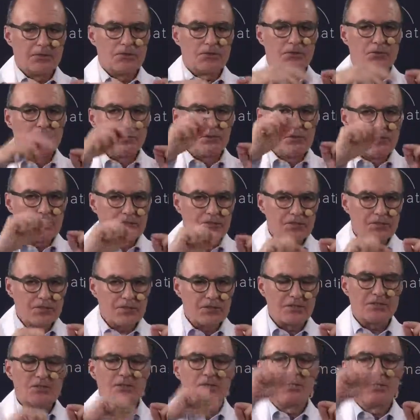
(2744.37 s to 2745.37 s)
So this
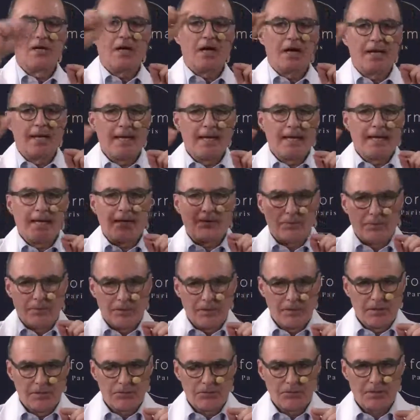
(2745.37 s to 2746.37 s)
is
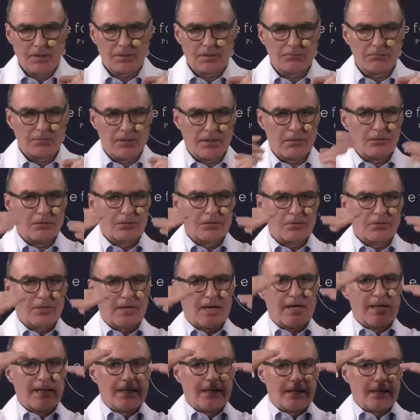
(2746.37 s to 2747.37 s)
anatomy. So that's why always
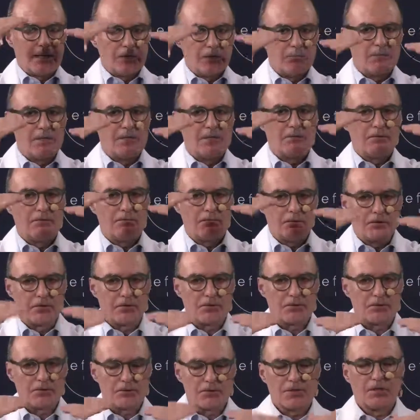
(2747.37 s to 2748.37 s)
anatomy
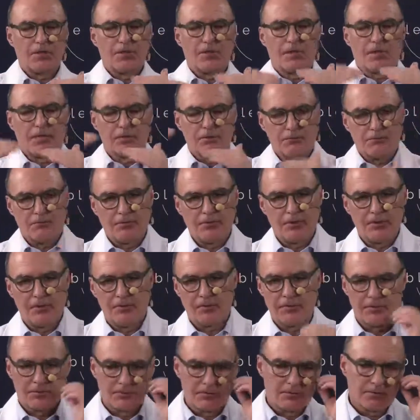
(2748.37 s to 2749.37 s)
first and the
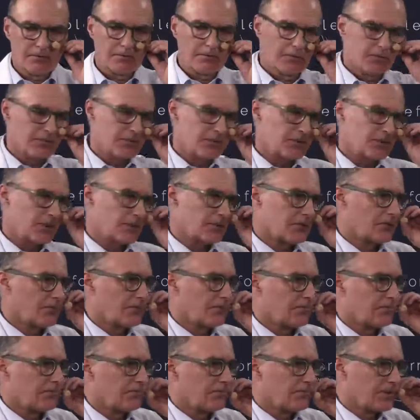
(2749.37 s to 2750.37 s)
filler second.
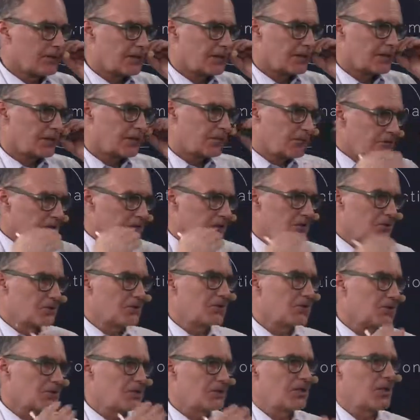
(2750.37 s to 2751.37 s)

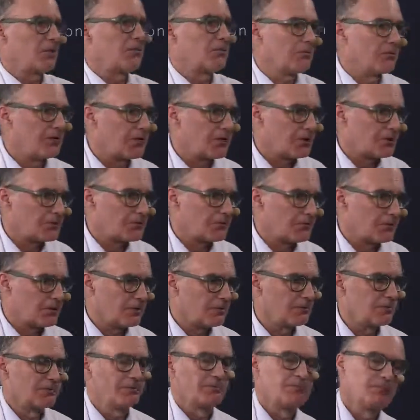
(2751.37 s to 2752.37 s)
This is our
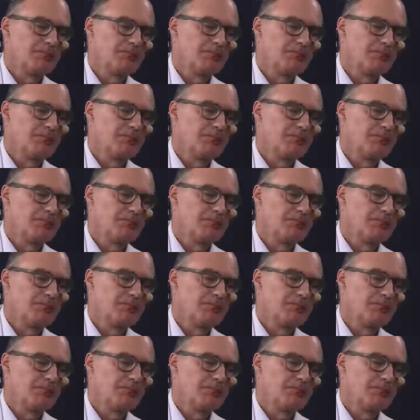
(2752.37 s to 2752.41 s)
philosophy.